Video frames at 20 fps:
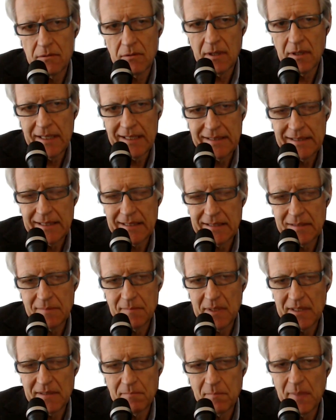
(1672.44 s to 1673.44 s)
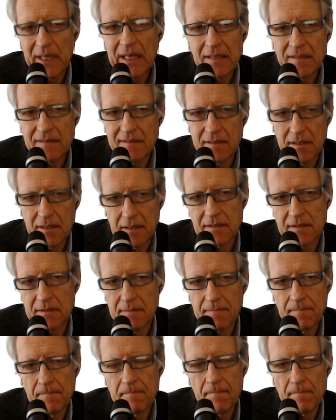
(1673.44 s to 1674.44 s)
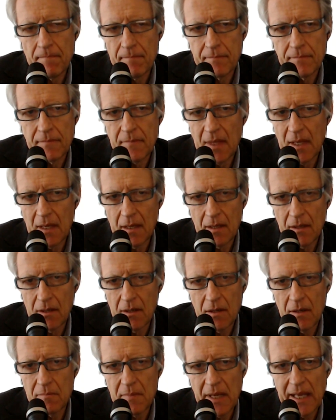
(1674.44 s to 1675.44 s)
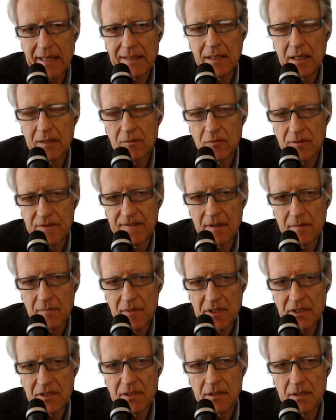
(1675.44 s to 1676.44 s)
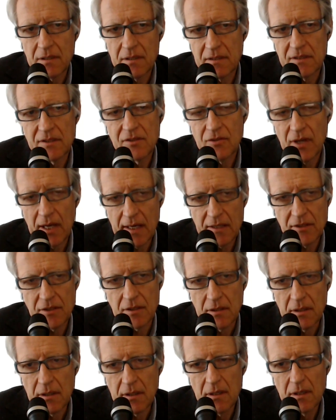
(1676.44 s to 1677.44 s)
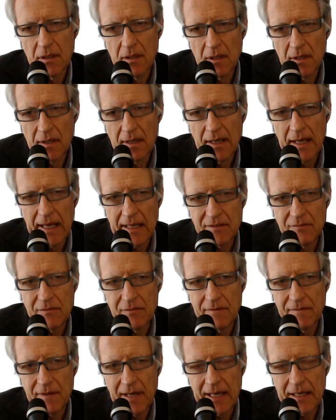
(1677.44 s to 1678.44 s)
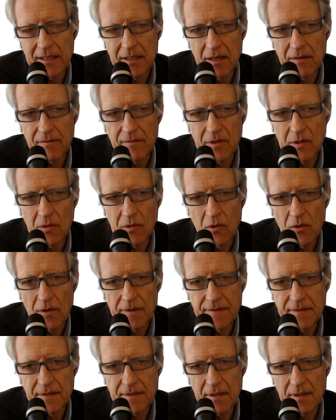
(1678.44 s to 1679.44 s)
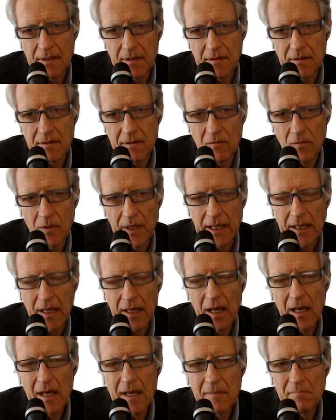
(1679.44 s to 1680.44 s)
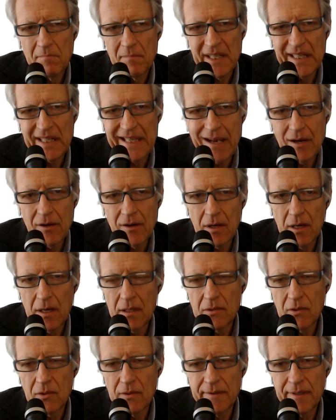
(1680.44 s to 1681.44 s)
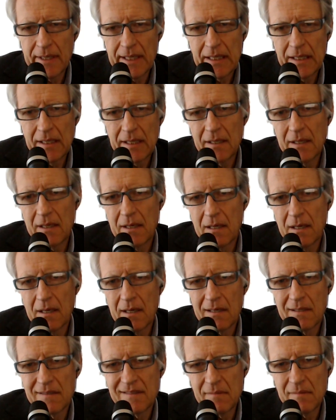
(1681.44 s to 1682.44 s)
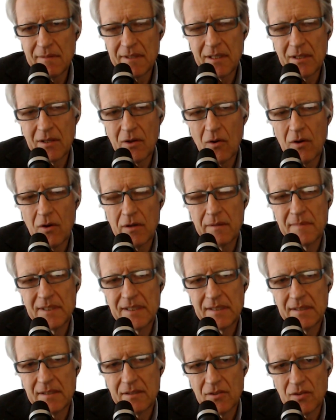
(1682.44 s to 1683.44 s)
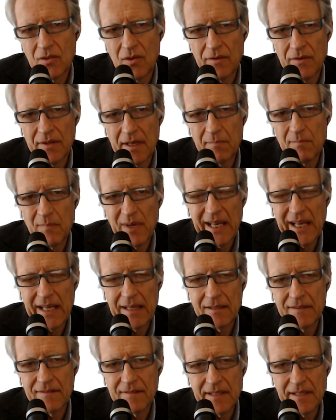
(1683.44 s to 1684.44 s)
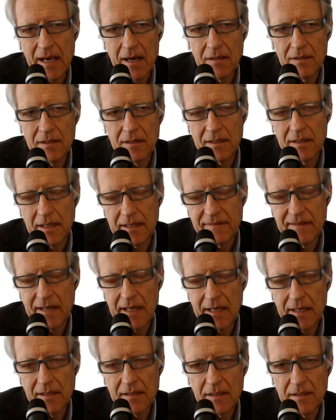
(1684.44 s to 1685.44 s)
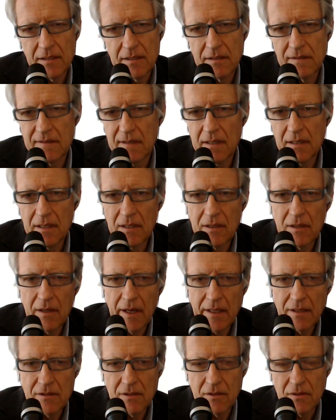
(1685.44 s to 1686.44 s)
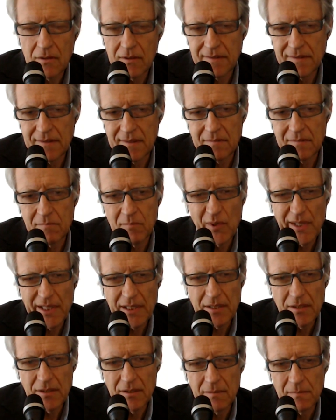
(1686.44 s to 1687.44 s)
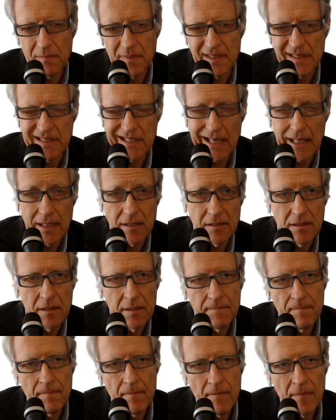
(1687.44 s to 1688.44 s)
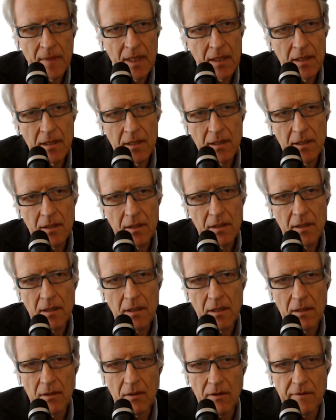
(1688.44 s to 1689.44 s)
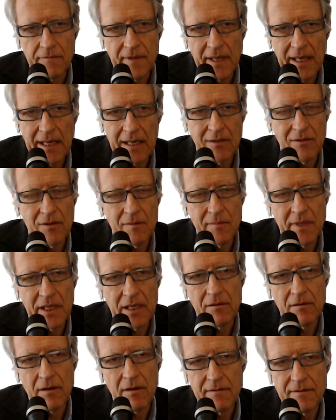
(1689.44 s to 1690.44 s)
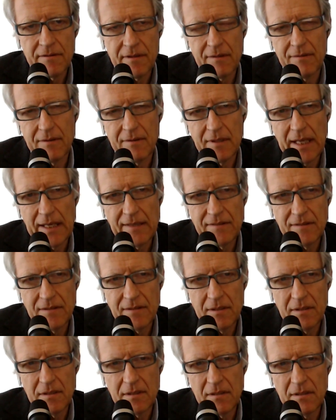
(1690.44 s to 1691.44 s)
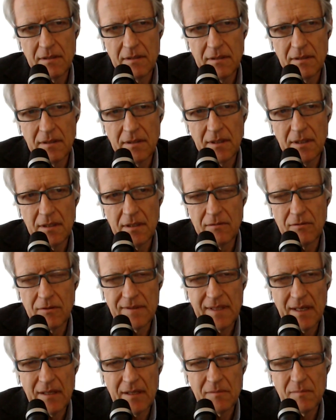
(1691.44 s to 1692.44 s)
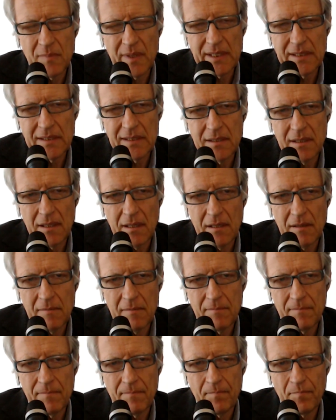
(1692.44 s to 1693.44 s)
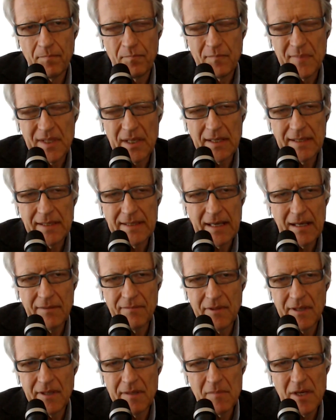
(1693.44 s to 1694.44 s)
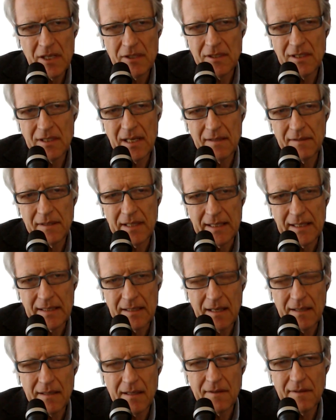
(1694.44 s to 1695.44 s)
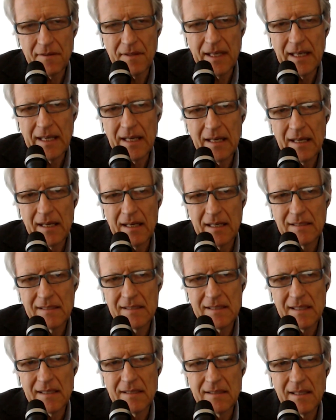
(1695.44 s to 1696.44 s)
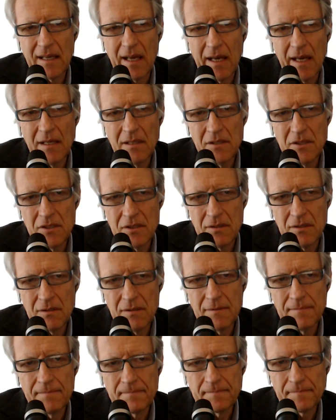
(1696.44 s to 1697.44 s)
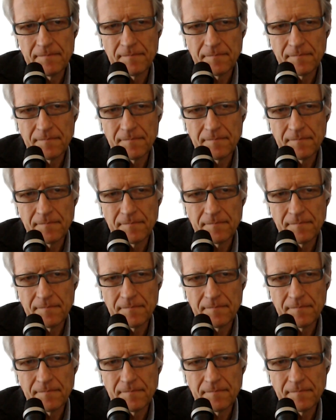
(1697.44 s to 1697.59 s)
riots as big as this, and with so much destruction as we've had over the last week. But now, some of the economists and so on, they're playing down and they're saying that it's only going to cost us 0.2% of economic growth over the next year or so. But I very much doubt that. I think it's going to